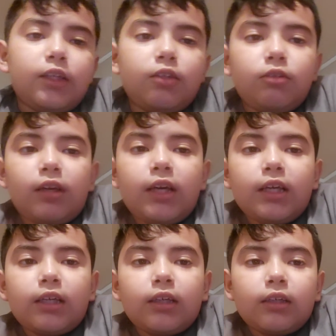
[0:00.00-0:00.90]
do like
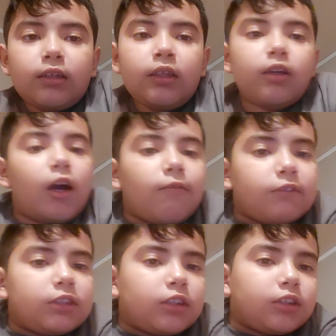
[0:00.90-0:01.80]
King Kong
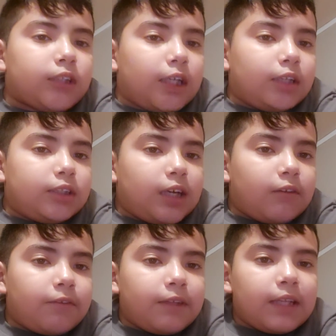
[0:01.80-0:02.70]
vs. Godzilla
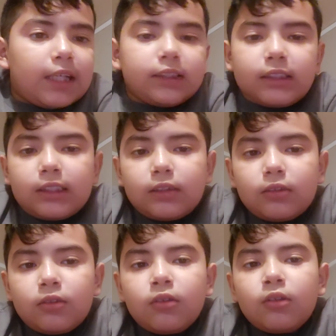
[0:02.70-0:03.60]
stuff in that
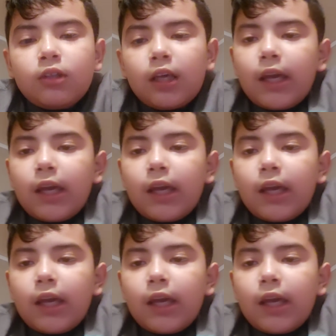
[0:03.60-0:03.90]
channel.